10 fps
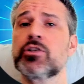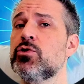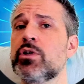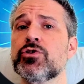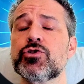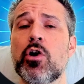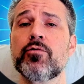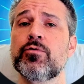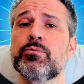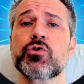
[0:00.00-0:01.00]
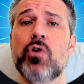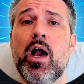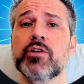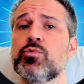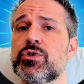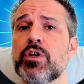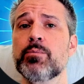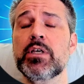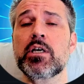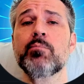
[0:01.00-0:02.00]
you can start from scratch with
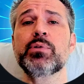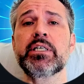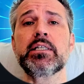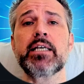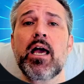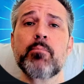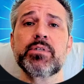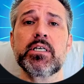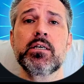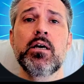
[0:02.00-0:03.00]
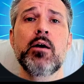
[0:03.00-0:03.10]
something completely empty.